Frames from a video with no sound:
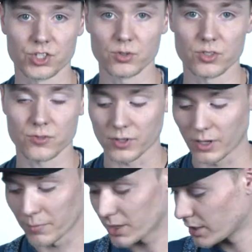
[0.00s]
choose
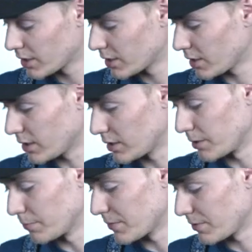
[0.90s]
from
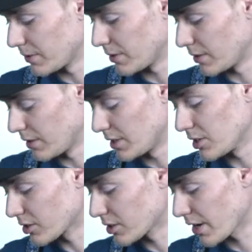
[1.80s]
um,
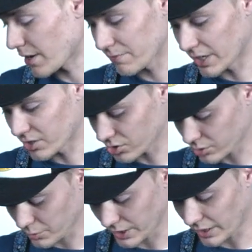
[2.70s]
here at
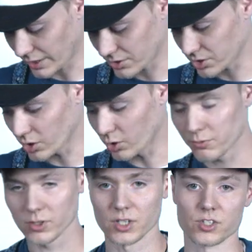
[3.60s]
Evangel, we like to go
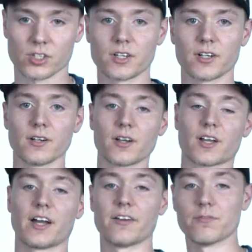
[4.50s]
for a certain
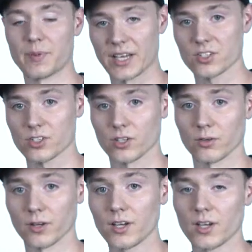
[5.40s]
kind of bass
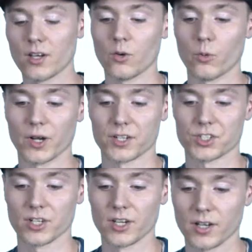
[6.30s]
tone,
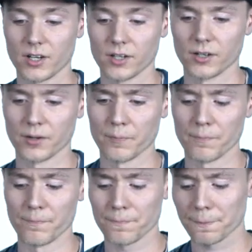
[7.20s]
which
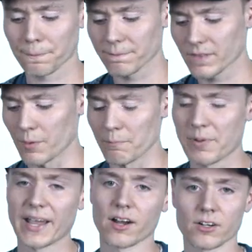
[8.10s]
um,
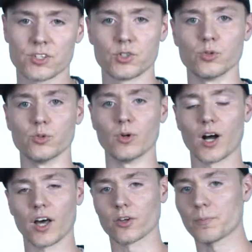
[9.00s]
compared to
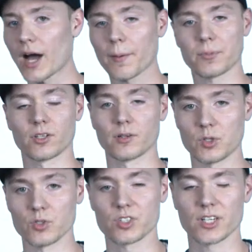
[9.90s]
other popular
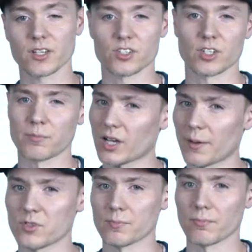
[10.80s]
music
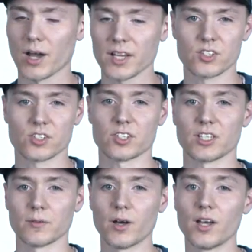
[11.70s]
sometimes might
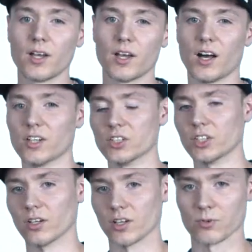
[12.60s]
seem a
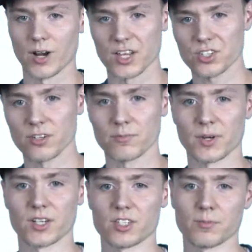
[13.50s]
little aggressive,
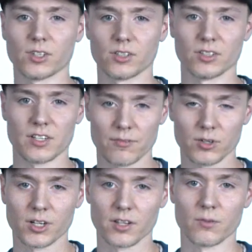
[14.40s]
might seem a little
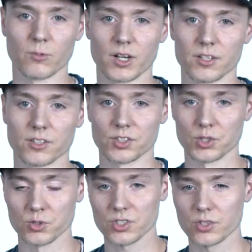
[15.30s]
different than what you're
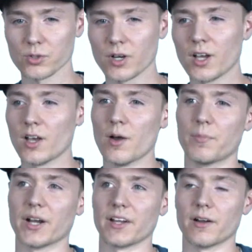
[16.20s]
used to.
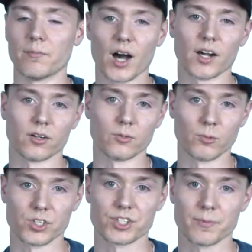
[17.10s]
But in a modern
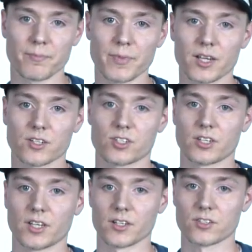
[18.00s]
worship
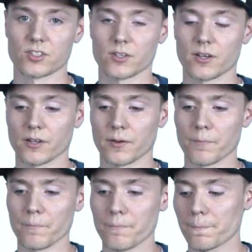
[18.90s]
mix, it's
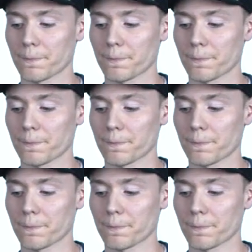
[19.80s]
um,